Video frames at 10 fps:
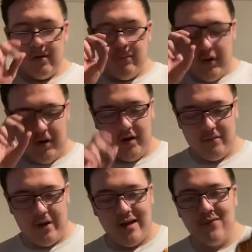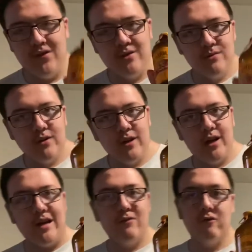But, um, I have this one, and
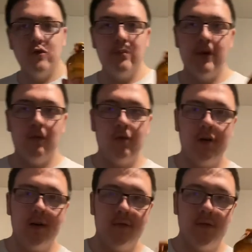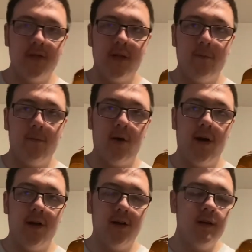I have a root beer one of the same
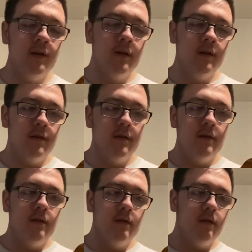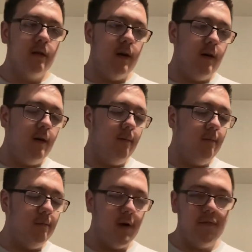brand.
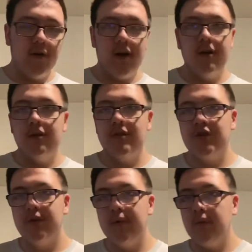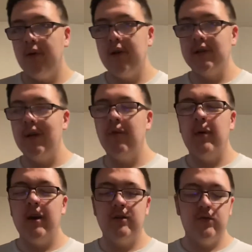Um, but I figured I'd do the ginger beer one because
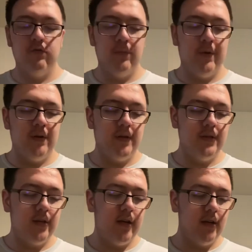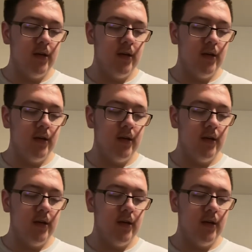everybody knows what root beer tastes like.